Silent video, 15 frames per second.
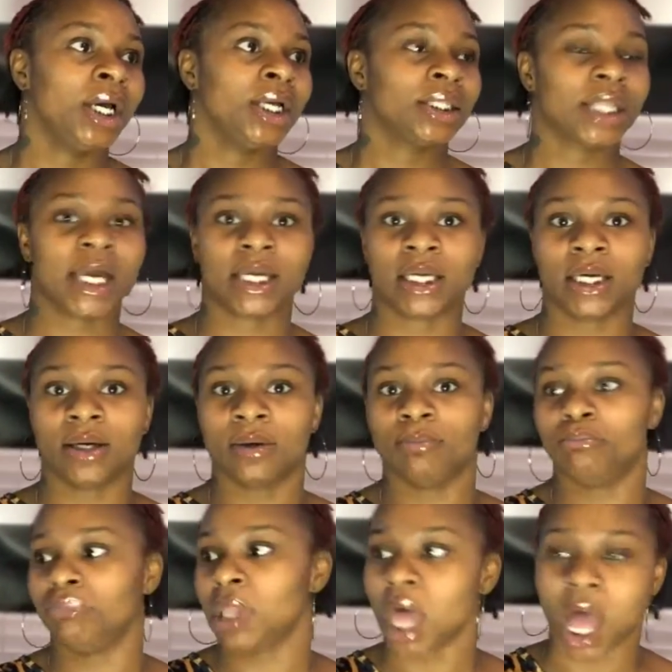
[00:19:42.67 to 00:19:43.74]
like a
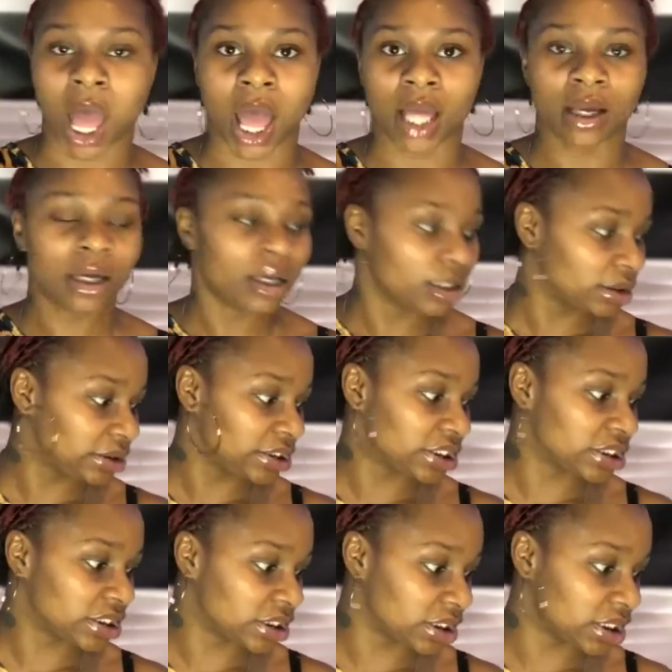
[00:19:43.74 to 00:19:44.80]
blah,
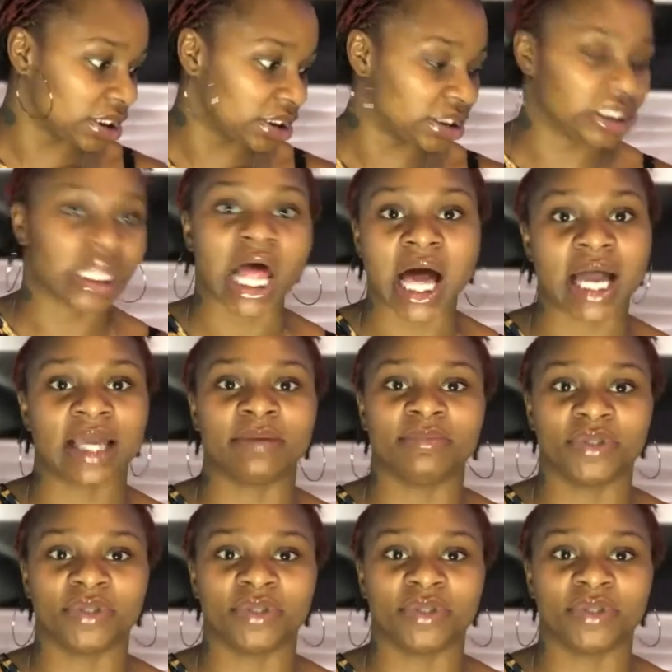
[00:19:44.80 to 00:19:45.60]
just slime,